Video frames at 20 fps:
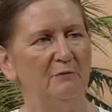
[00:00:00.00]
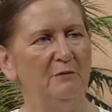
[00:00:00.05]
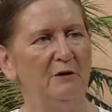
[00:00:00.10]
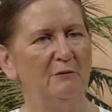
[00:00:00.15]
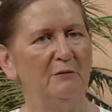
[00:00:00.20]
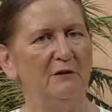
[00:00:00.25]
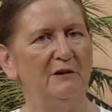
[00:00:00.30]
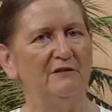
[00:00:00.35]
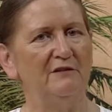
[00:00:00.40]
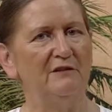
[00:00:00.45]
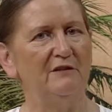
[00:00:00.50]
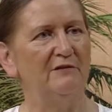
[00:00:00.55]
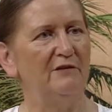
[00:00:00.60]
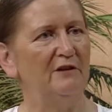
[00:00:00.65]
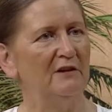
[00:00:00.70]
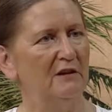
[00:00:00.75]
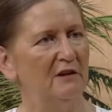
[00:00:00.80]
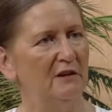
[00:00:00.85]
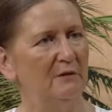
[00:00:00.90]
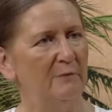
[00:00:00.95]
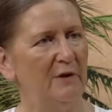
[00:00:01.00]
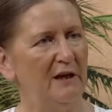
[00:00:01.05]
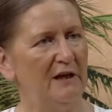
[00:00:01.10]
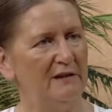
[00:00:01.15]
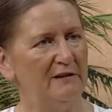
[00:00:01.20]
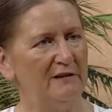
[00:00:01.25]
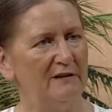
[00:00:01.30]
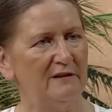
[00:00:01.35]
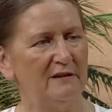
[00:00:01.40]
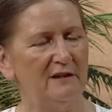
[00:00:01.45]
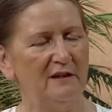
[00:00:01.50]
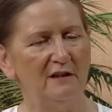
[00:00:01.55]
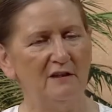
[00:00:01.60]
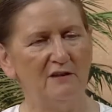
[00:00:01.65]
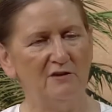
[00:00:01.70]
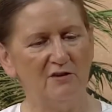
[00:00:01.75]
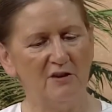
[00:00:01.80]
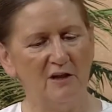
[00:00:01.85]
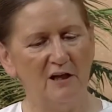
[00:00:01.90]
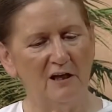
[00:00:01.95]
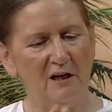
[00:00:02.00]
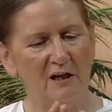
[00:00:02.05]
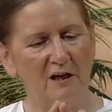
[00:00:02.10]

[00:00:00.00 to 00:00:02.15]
people have different capacities,